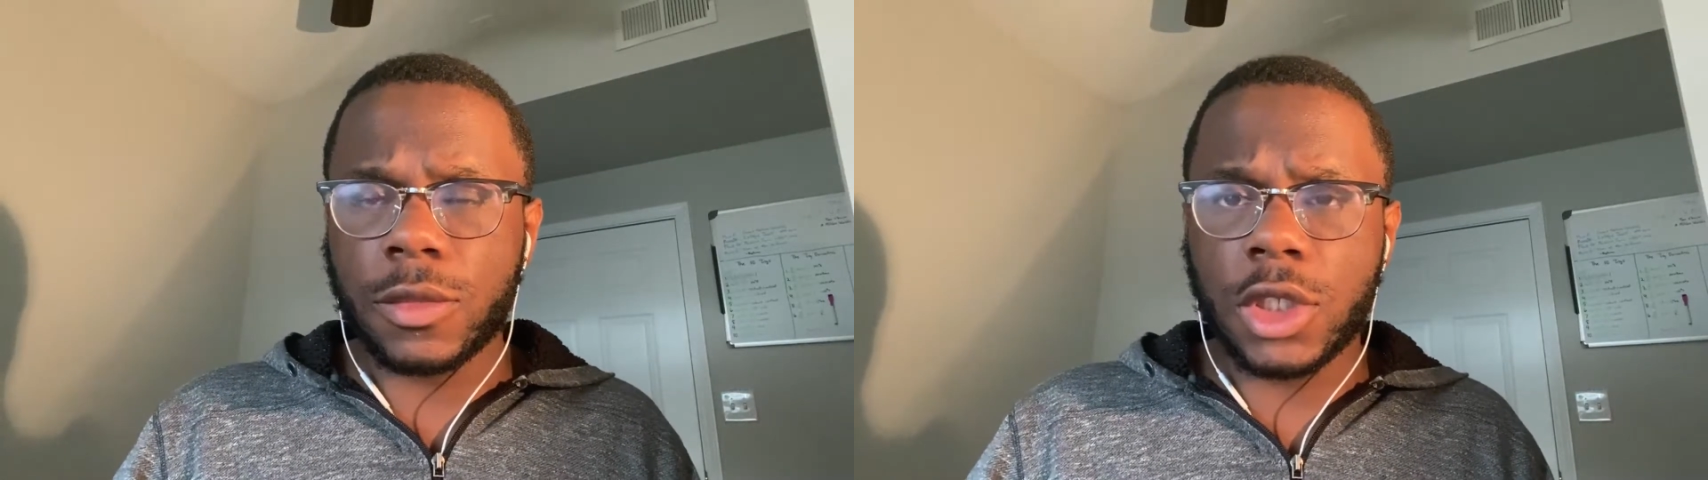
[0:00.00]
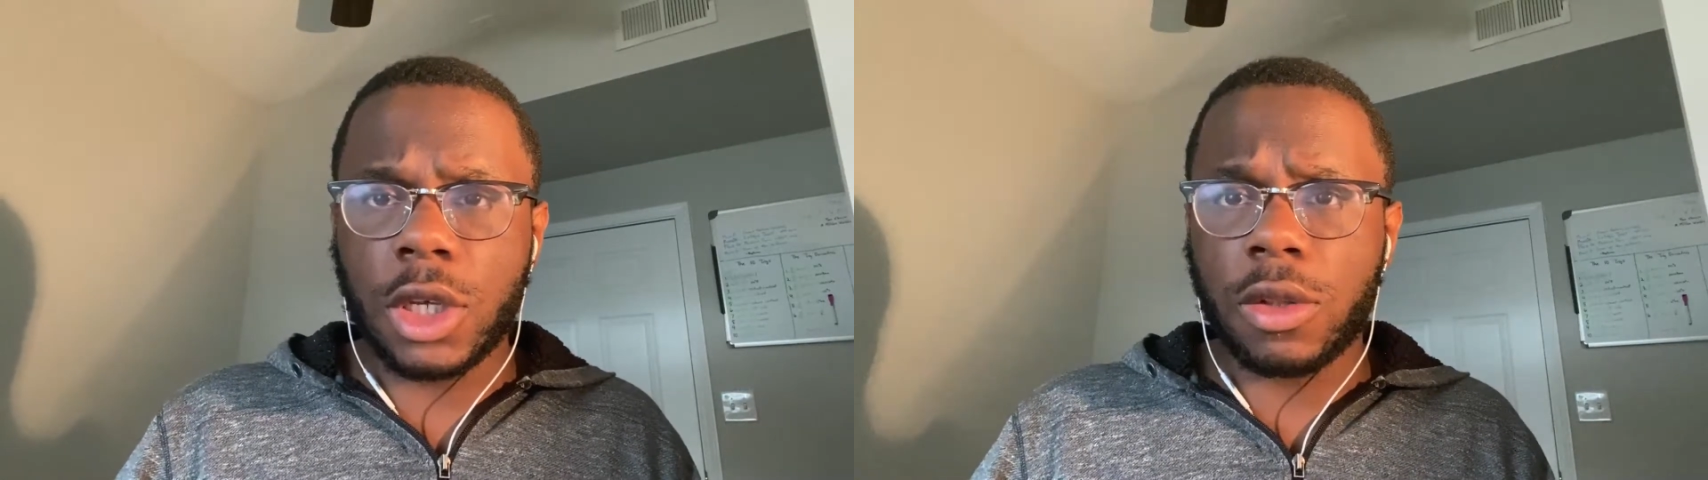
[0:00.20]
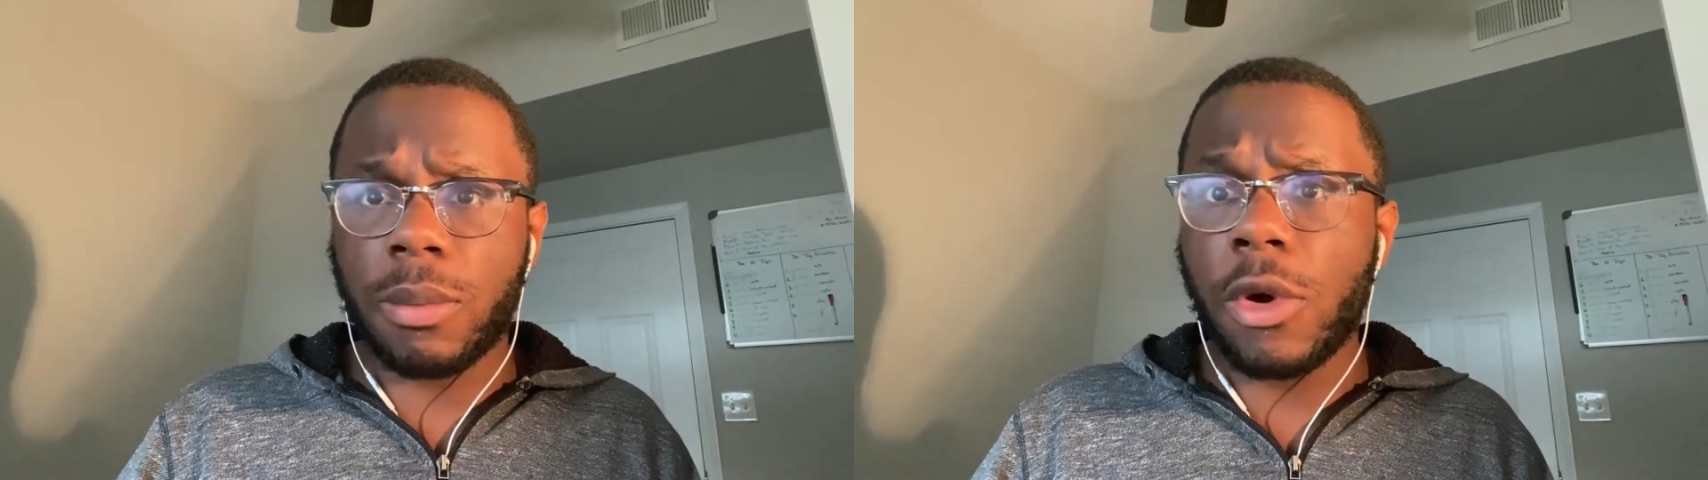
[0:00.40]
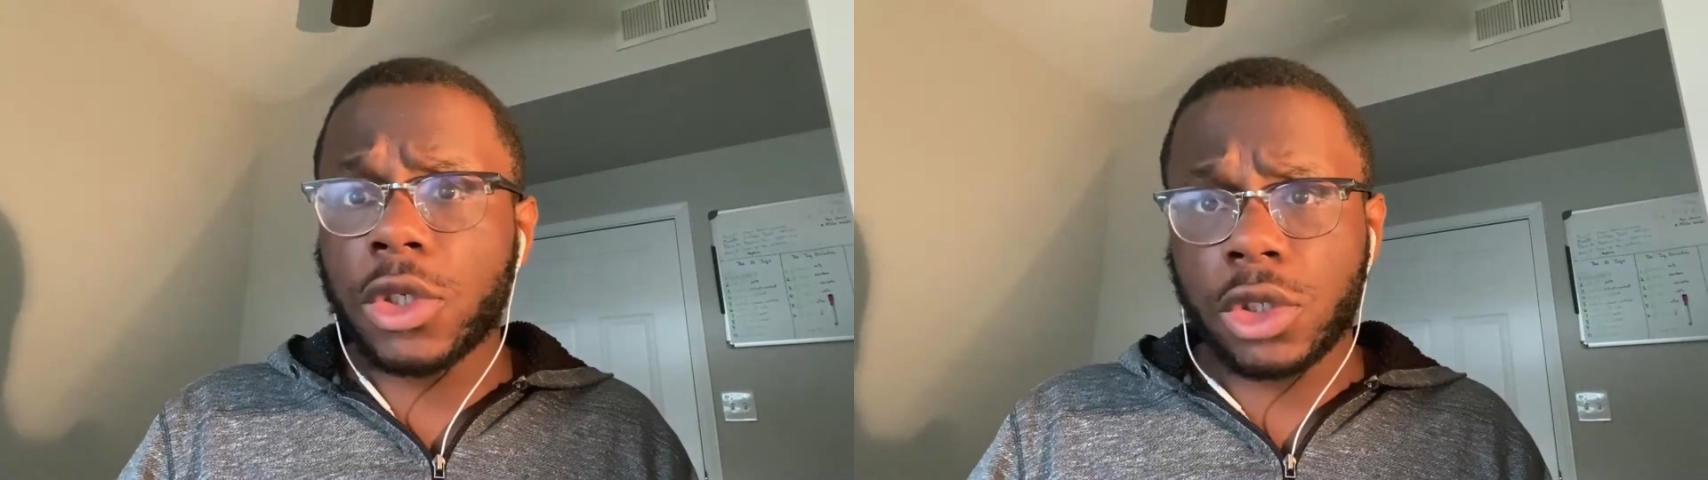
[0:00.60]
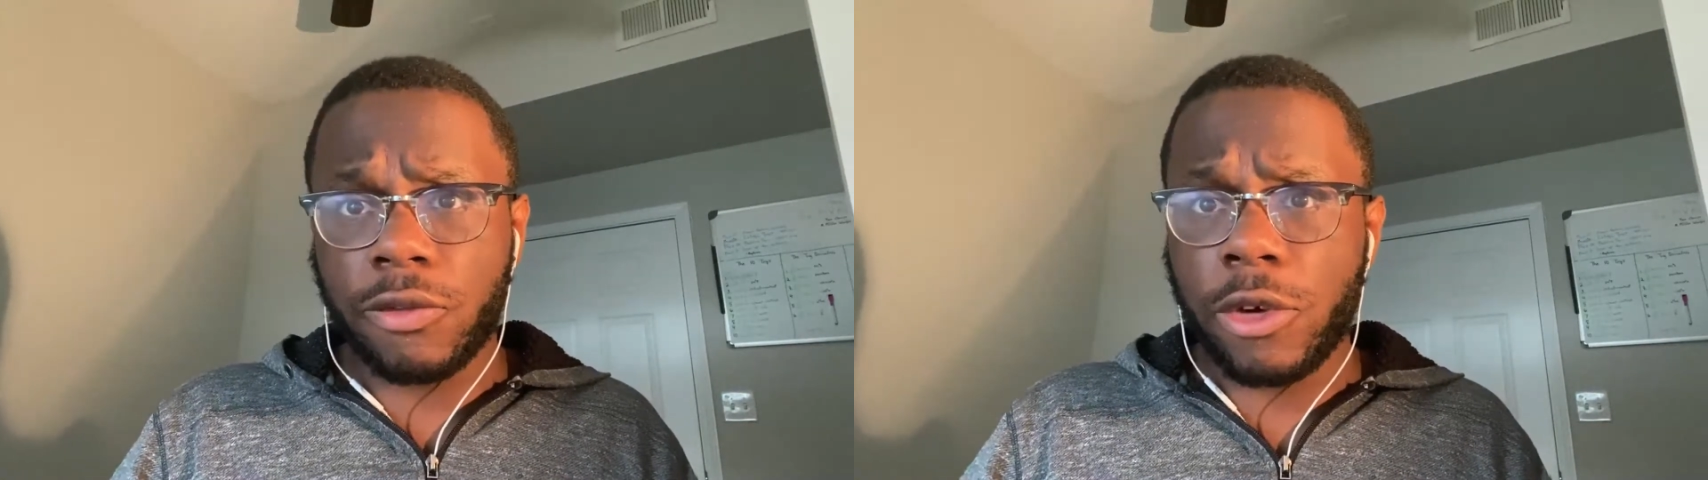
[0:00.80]
So the
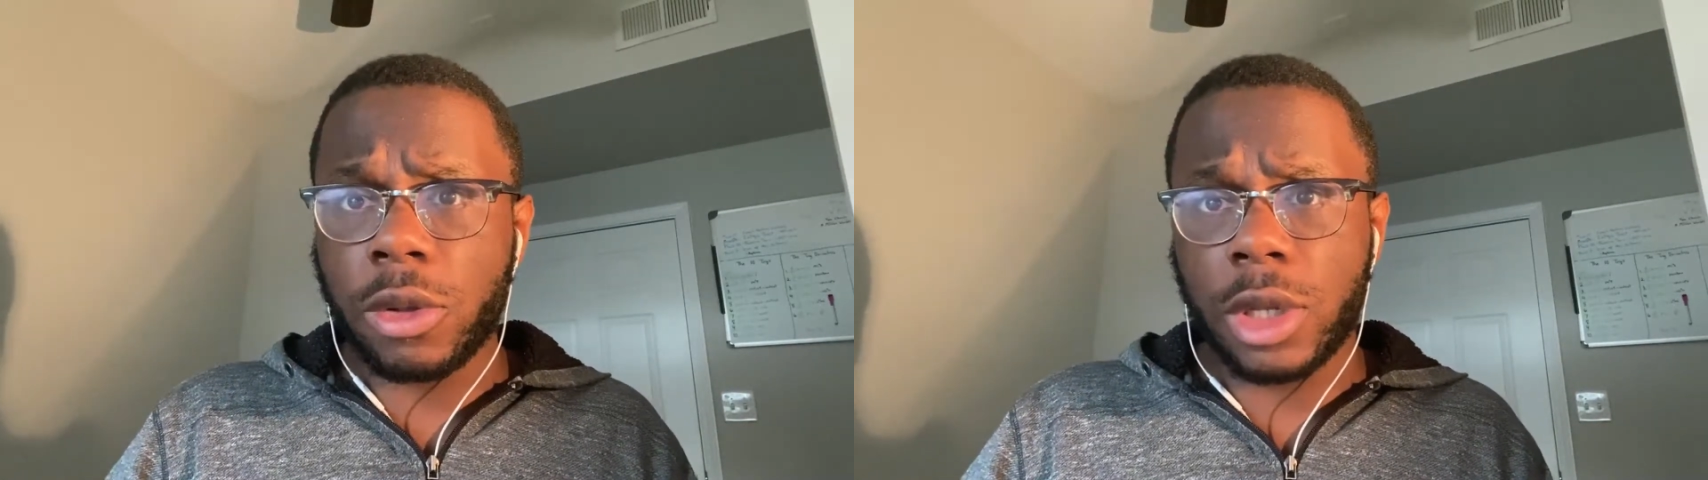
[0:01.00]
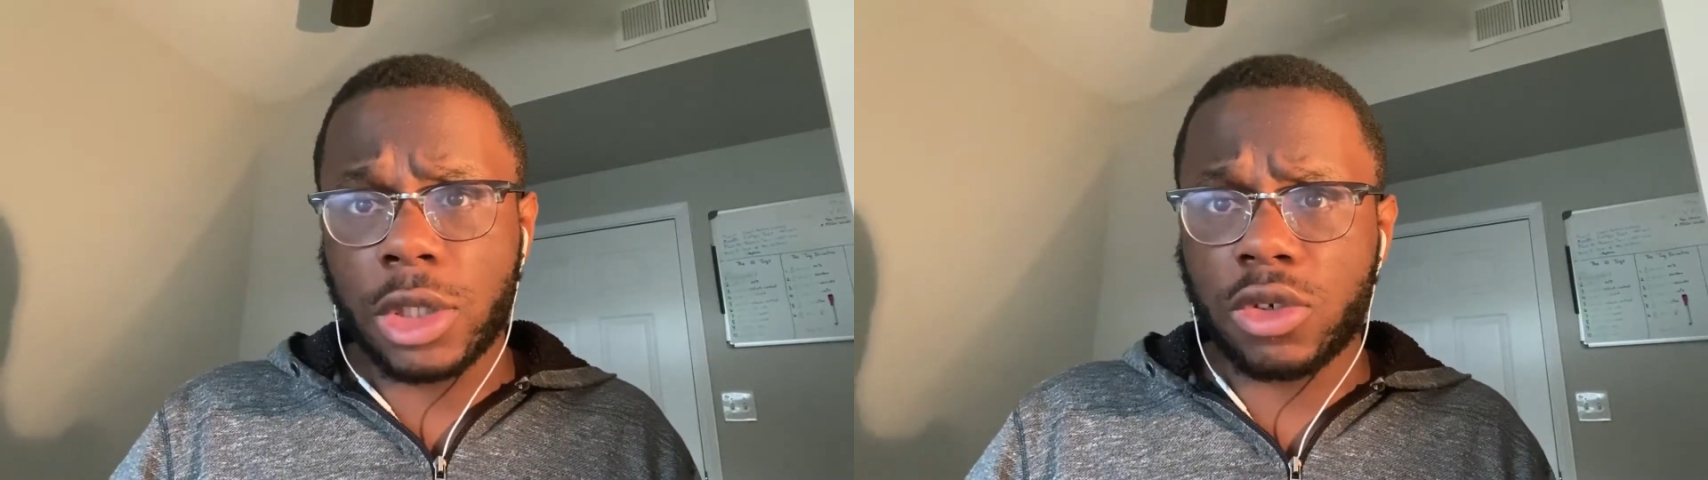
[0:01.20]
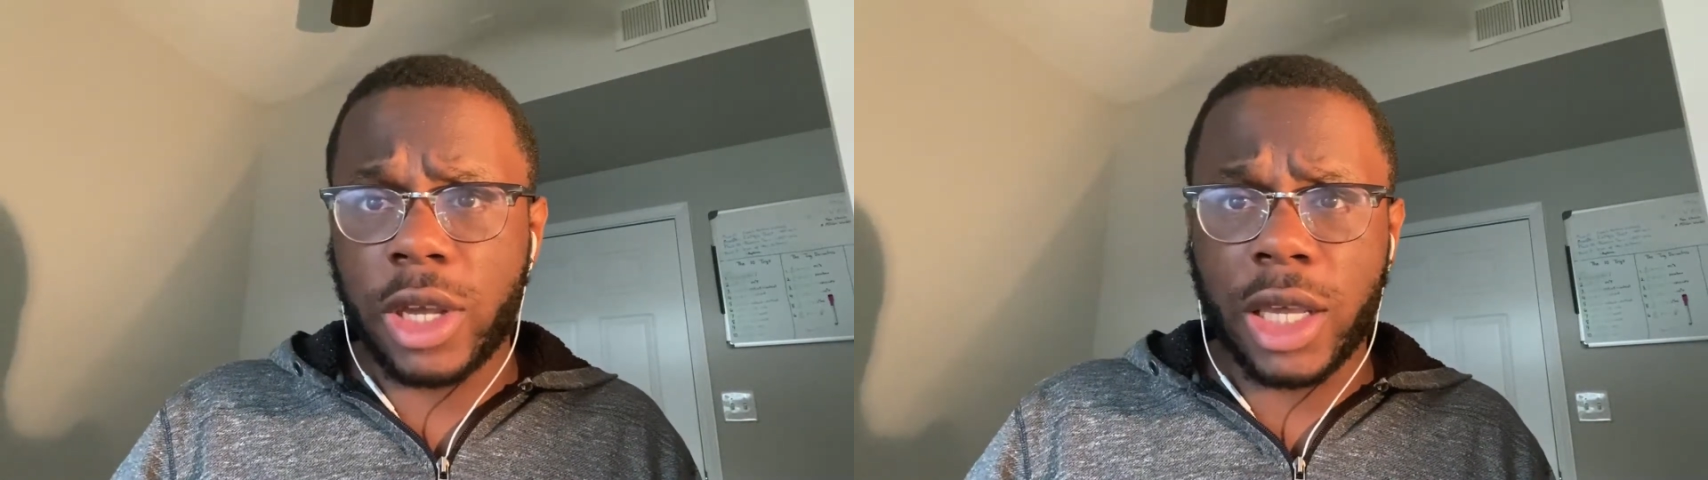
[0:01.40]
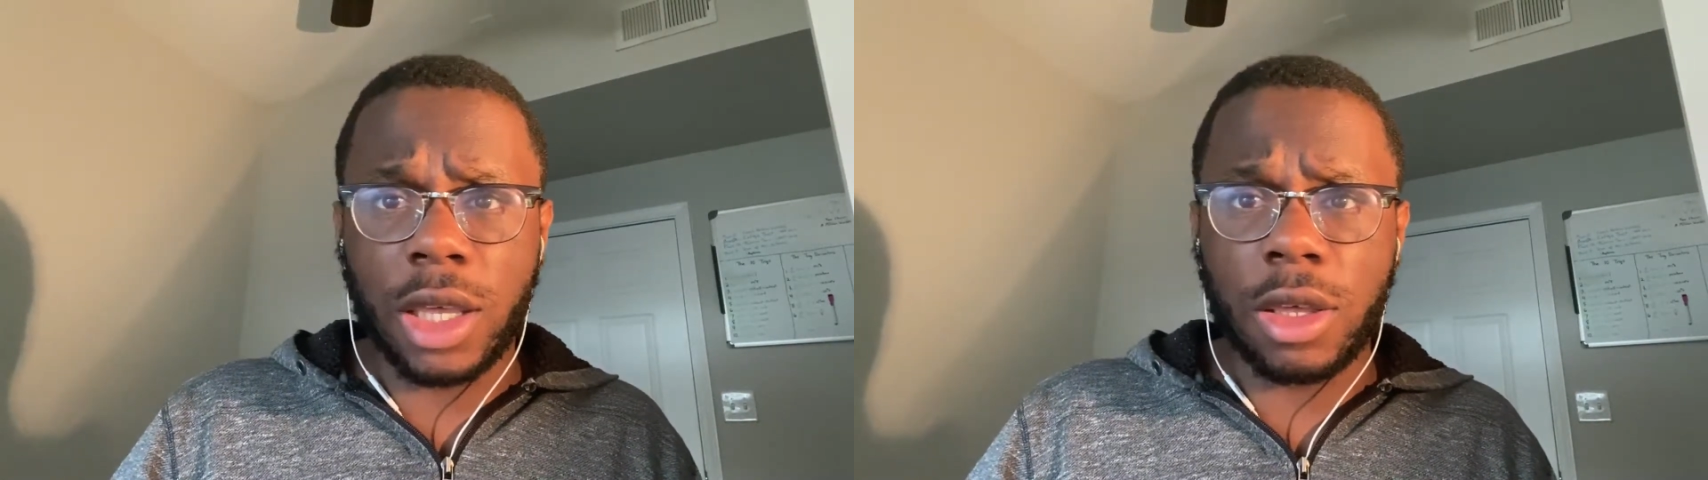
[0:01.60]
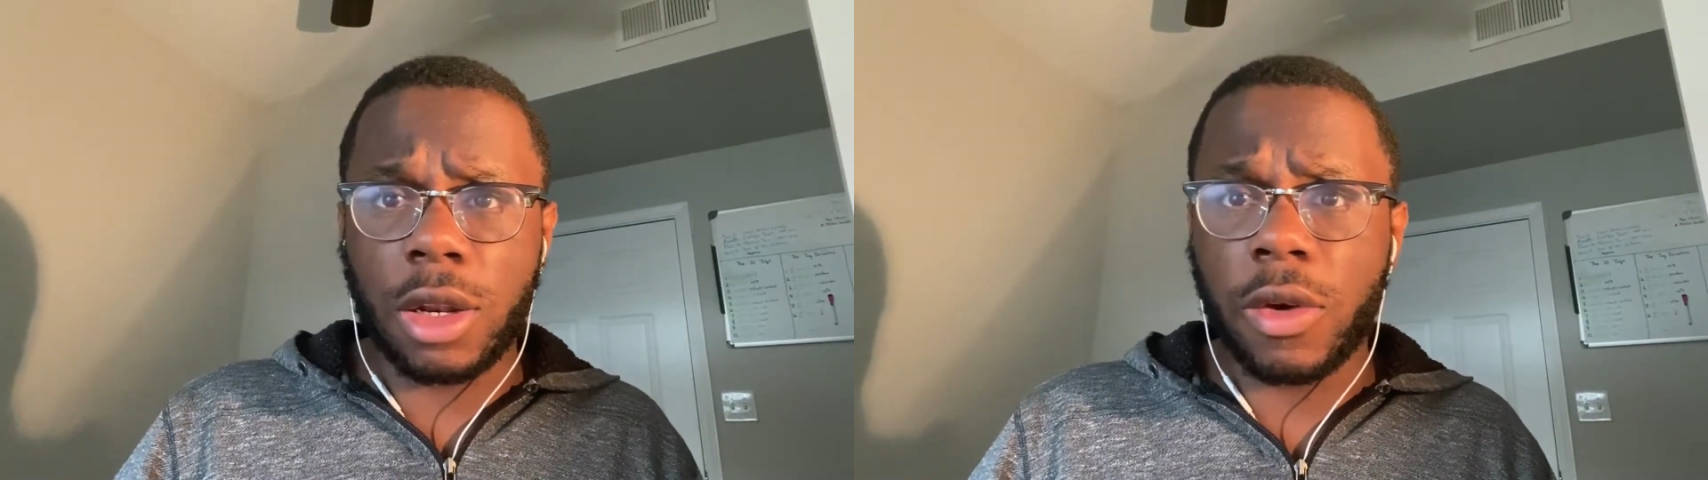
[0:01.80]
motion to photon tracking,